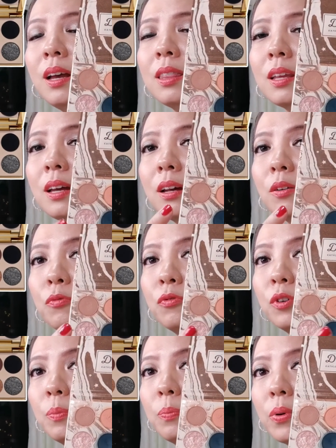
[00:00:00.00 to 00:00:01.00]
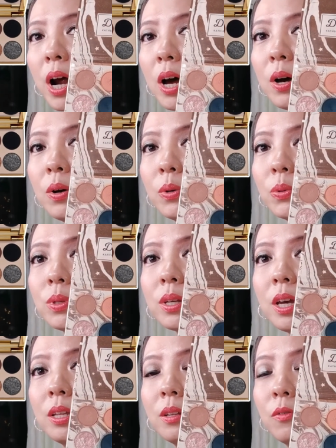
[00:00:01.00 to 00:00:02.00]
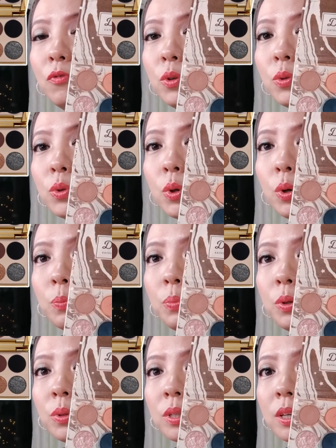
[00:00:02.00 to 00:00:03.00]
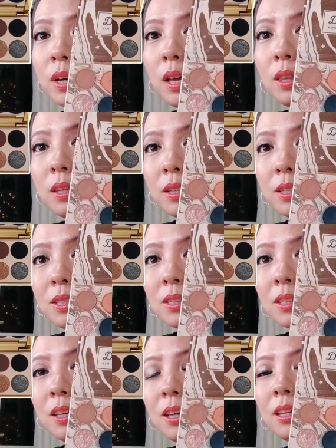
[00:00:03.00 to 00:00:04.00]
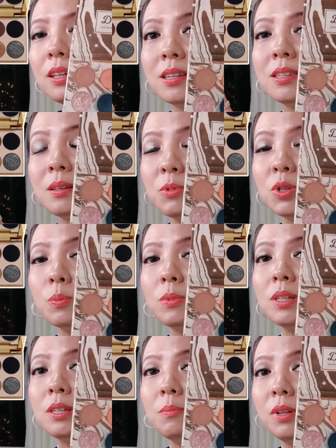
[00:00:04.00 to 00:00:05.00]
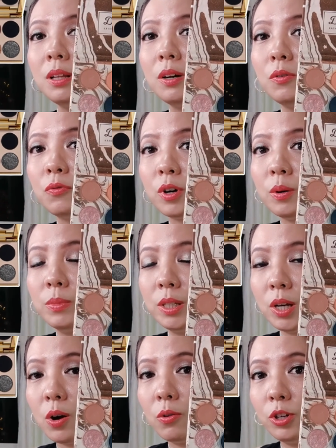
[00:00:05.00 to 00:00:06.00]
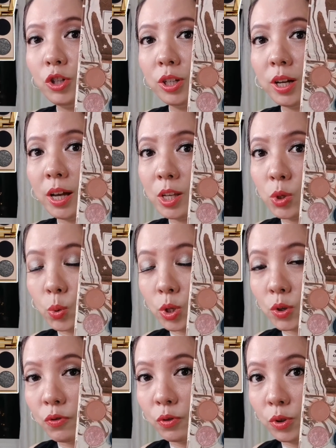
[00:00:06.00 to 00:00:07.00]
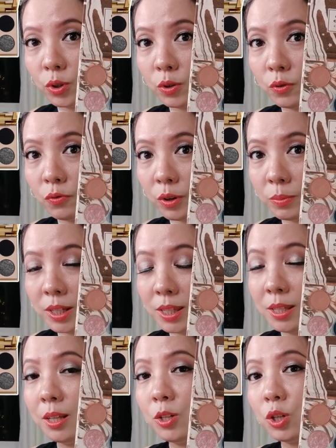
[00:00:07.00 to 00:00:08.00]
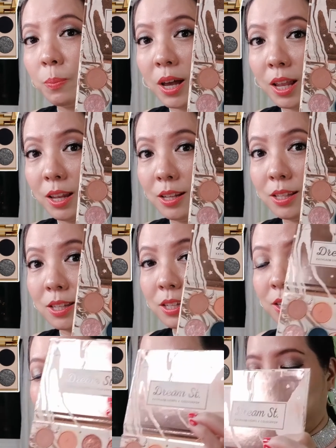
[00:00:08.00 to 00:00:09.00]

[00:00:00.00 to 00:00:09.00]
And there are a few browns and a few taupe pewter colors that seems to be similar from the original hand swatch photo from the Signature palette.